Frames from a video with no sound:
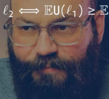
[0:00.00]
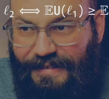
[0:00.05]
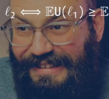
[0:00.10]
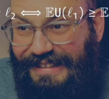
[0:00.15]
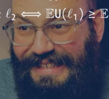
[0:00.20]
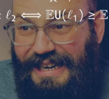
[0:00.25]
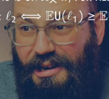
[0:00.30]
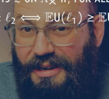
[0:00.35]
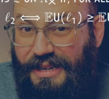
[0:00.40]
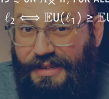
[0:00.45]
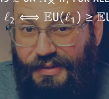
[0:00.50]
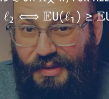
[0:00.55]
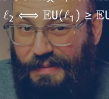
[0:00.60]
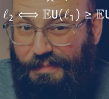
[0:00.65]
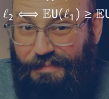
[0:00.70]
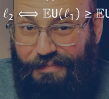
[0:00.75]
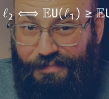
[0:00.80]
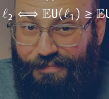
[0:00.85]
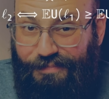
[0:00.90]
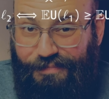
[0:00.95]
This is how it is.
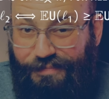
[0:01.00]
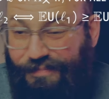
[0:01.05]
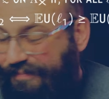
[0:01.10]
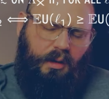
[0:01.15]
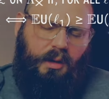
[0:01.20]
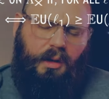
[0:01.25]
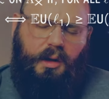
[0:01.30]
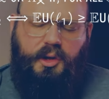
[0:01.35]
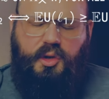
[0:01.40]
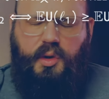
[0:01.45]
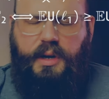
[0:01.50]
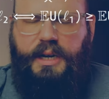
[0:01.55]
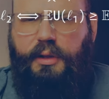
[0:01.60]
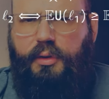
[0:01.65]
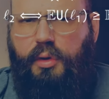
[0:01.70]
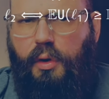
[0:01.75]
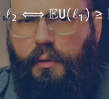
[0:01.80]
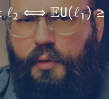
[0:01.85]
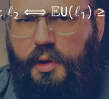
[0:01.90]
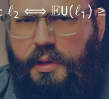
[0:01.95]
So I
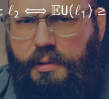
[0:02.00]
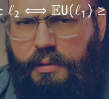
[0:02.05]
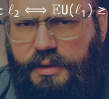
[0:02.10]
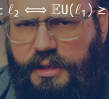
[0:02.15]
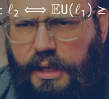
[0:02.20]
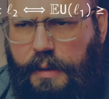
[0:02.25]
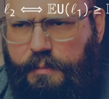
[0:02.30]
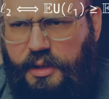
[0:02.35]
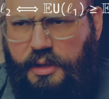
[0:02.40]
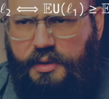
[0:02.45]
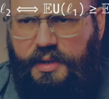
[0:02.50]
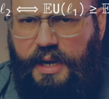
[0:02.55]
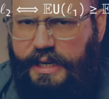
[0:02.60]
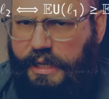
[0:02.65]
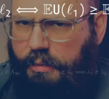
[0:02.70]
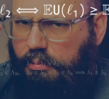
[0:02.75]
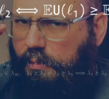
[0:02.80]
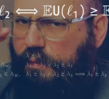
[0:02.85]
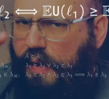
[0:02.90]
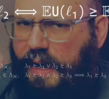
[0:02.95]
need two further assumptions. I
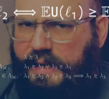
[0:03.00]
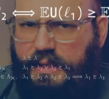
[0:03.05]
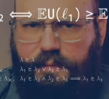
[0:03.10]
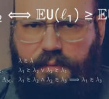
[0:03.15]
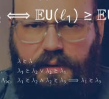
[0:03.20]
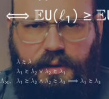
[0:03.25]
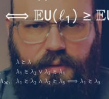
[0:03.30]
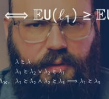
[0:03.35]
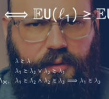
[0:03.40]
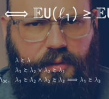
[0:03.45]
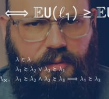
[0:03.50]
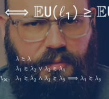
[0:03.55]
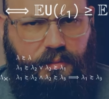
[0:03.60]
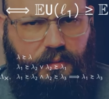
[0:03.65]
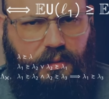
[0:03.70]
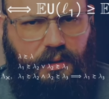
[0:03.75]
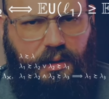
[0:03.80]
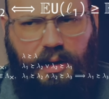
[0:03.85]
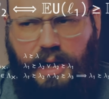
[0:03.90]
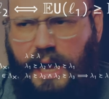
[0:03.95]
need reflexiveness.
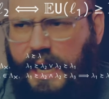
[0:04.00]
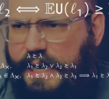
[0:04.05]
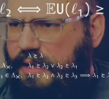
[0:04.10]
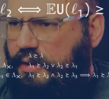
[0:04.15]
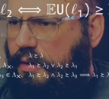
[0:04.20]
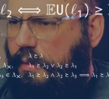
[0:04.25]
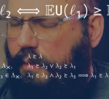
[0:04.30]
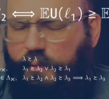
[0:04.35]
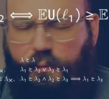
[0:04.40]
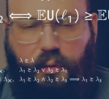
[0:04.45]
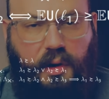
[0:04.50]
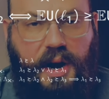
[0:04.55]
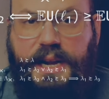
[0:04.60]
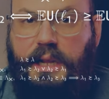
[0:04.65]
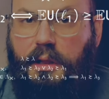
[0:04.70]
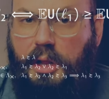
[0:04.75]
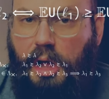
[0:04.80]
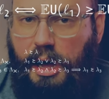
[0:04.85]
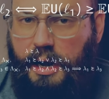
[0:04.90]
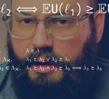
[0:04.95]
I need, for
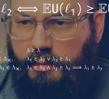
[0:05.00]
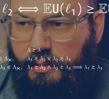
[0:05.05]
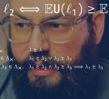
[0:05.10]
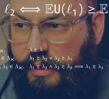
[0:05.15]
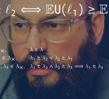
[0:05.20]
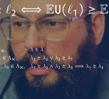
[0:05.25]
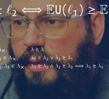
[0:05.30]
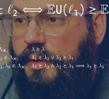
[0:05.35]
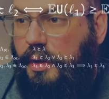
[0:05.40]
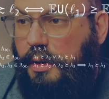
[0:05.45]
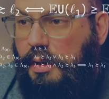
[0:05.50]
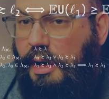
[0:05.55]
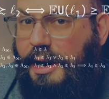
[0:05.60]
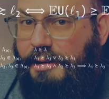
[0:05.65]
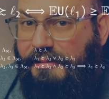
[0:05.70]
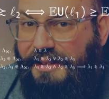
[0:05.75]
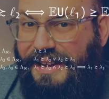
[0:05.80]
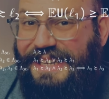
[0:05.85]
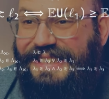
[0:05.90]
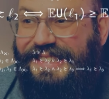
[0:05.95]
any lottery, the
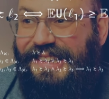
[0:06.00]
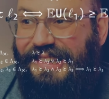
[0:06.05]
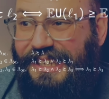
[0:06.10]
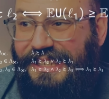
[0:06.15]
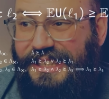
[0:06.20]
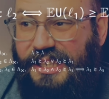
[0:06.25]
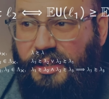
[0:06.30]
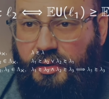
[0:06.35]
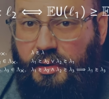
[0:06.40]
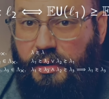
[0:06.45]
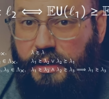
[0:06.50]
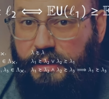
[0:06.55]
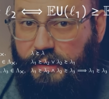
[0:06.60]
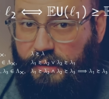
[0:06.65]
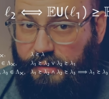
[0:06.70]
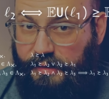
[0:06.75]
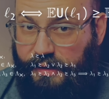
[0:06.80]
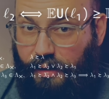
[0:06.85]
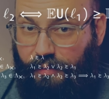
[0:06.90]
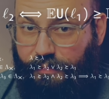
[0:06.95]
lottery is at least as good as
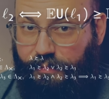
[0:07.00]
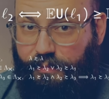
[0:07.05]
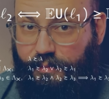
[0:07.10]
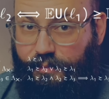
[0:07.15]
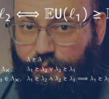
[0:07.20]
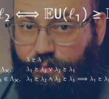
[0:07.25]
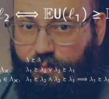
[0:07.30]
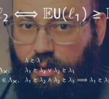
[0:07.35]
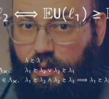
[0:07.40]
itself.